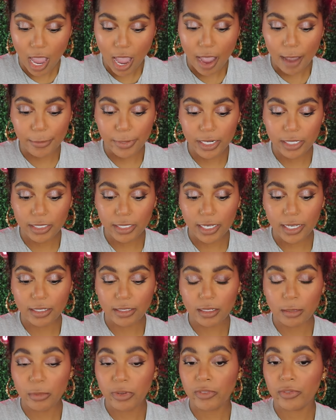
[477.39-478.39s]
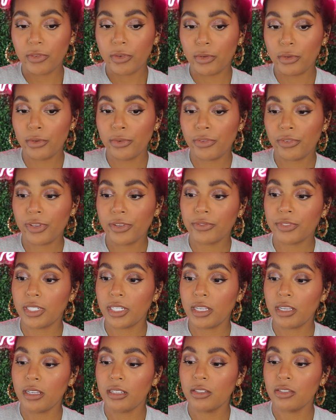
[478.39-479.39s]
I'm gonna take some of Nude
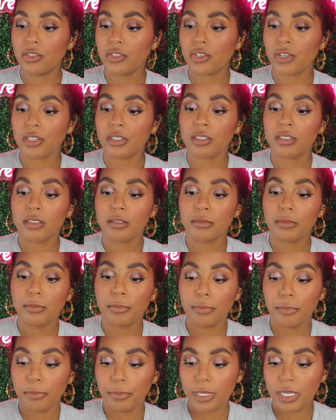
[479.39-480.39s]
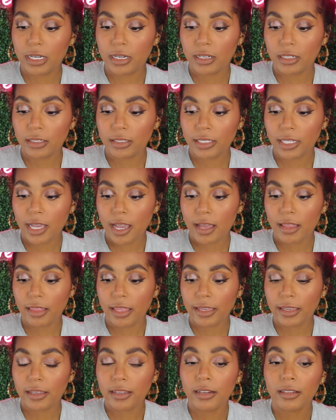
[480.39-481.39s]
15 just because I
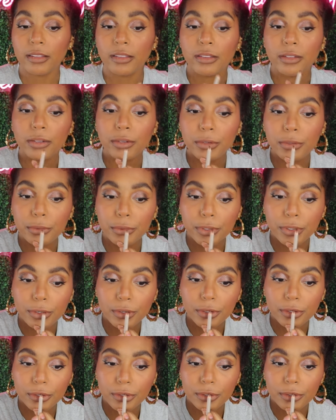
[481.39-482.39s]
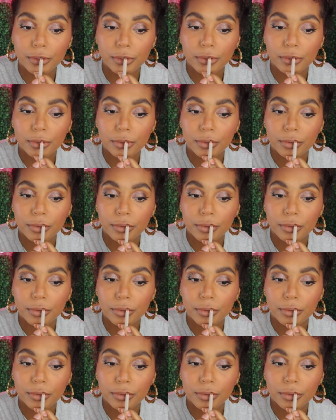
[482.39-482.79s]
like it a little darker.